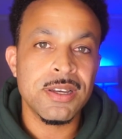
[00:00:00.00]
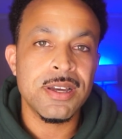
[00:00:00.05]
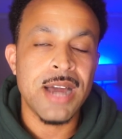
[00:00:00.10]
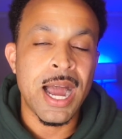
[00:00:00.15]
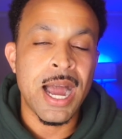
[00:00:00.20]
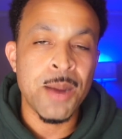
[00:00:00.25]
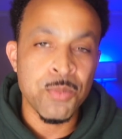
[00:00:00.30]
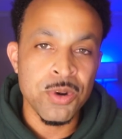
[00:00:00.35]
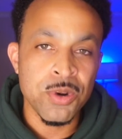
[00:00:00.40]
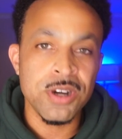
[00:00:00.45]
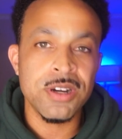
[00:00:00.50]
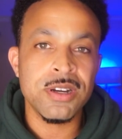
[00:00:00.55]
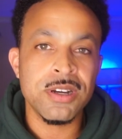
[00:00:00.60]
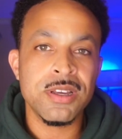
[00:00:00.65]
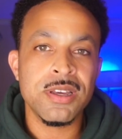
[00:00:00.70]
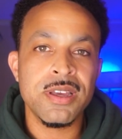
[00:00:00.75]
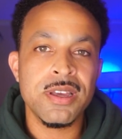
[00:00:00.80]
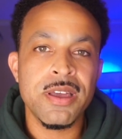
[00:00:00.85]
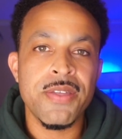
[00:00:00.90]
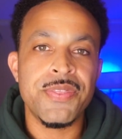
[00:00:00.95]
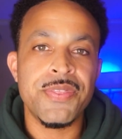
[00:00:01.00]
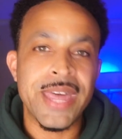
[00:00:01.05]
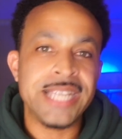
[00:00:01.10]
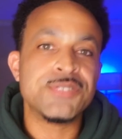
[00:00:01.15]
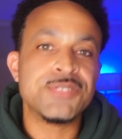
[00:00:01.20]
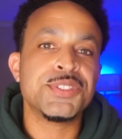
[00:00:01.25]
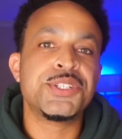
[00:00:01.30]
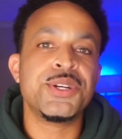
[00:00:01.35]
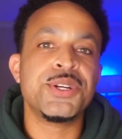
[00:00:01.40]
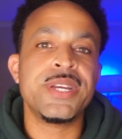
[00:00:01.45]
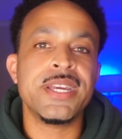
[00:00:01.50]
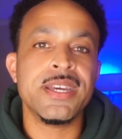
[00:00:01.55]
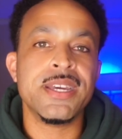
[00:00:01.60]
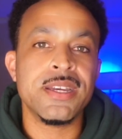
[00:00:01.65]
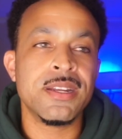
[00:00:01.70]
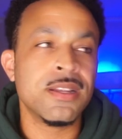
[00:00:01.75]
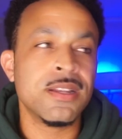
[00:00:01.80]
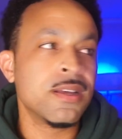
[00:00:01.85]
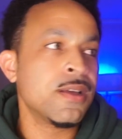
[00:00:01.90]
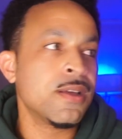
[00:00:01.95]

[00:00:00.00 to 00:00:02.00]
I'm Woog. Thanks for tuning in.